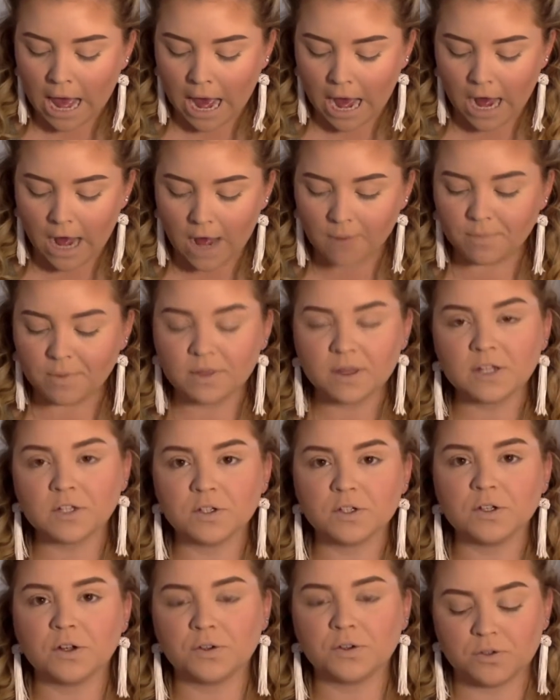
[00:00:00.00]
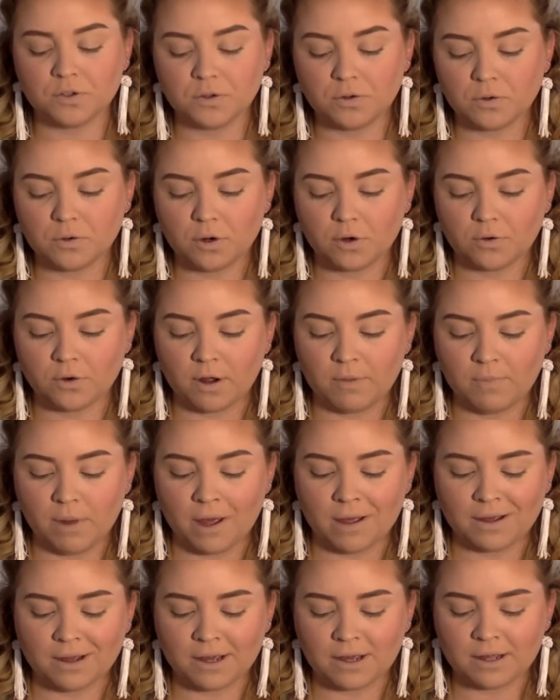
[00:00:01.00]
And this is also a great
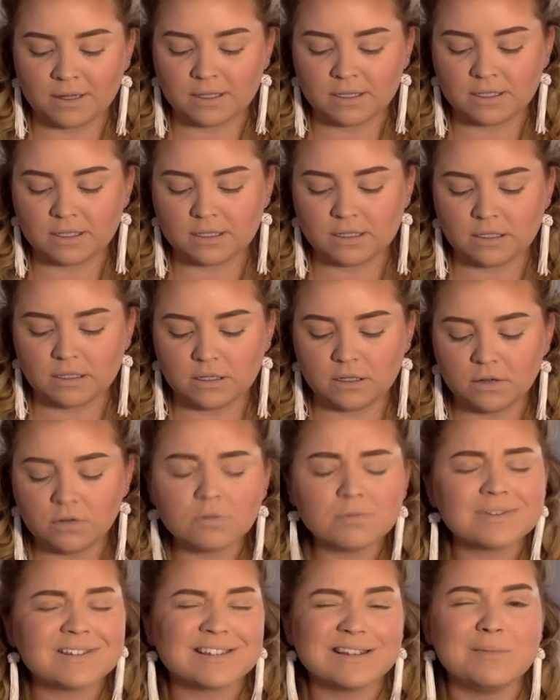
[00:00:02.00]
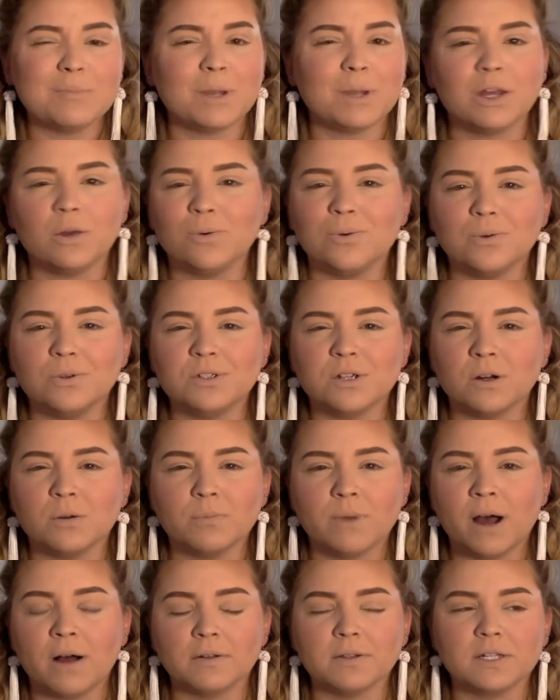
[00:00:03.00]
palette because you don't see many cool tone
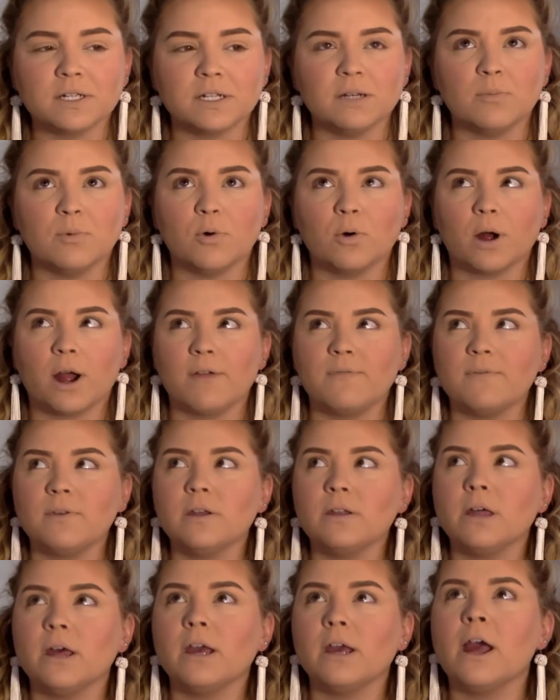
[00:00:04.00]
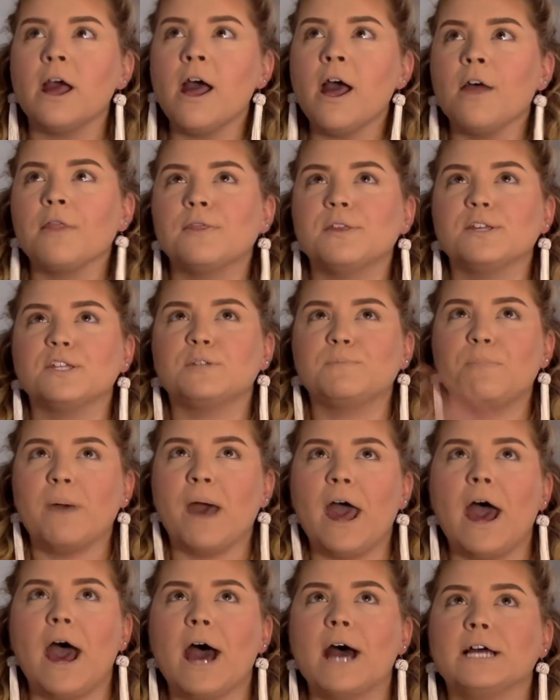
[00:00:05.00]
palettes anymore. I feel like this
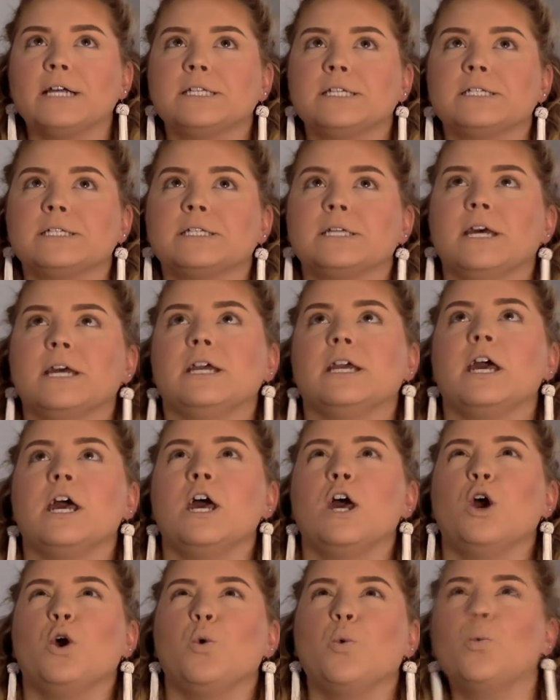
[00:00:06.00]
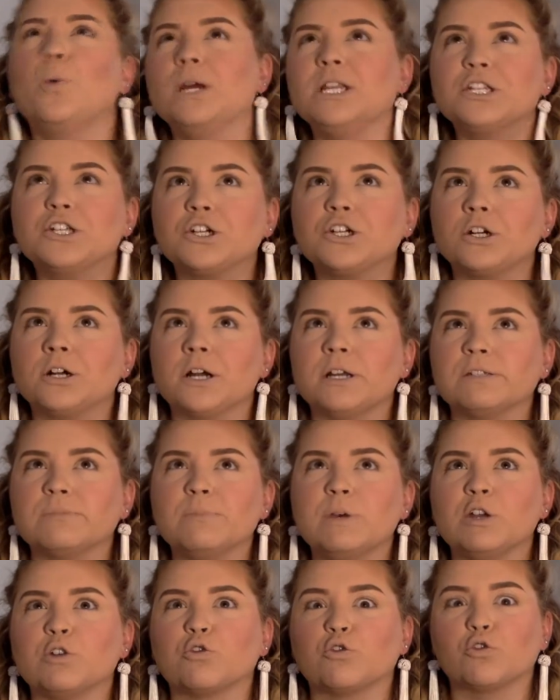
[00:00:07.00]
past like winter has
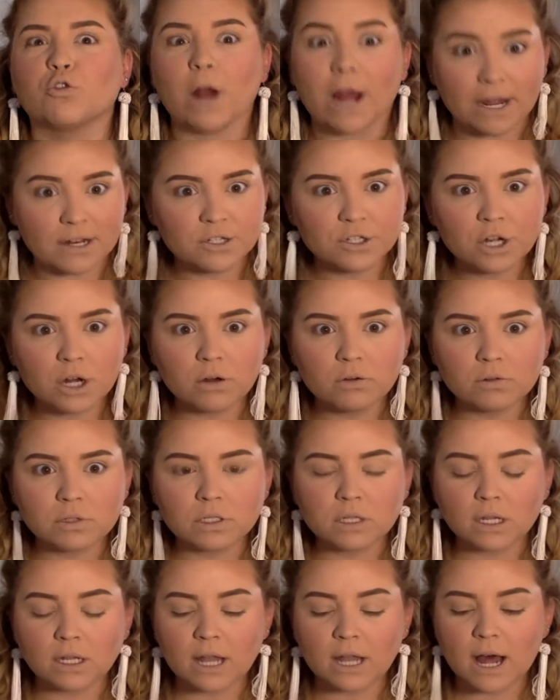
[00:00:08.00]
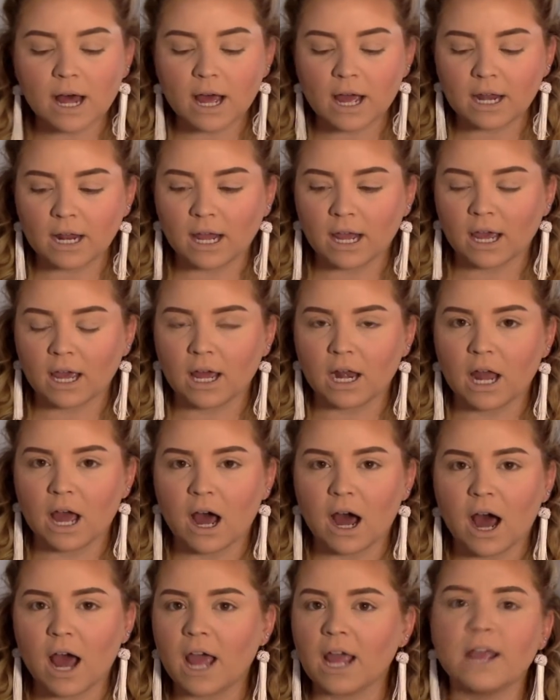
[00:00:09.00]
been red tones a lot, and
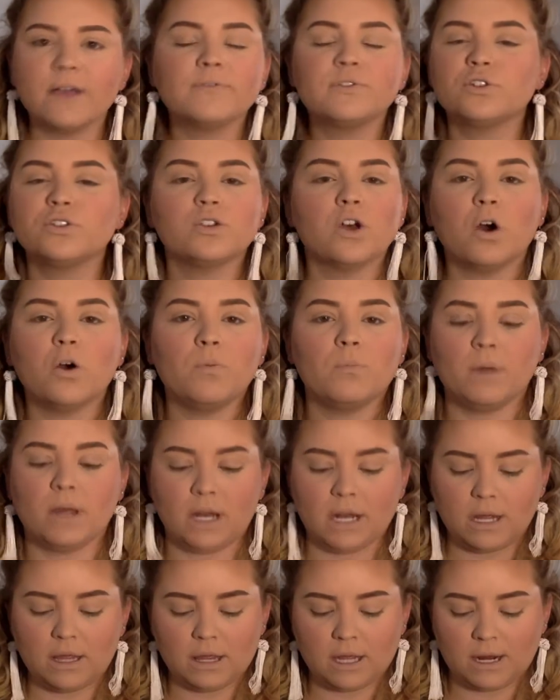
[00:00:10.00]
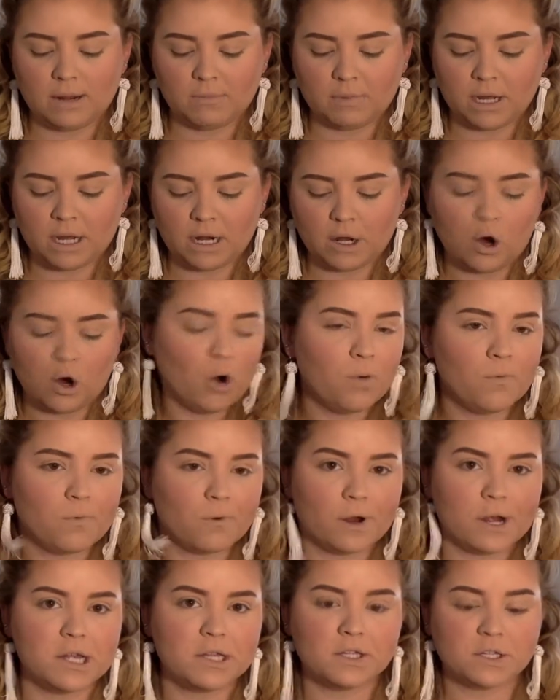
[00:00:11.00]
I have so many that I'm kind of over it.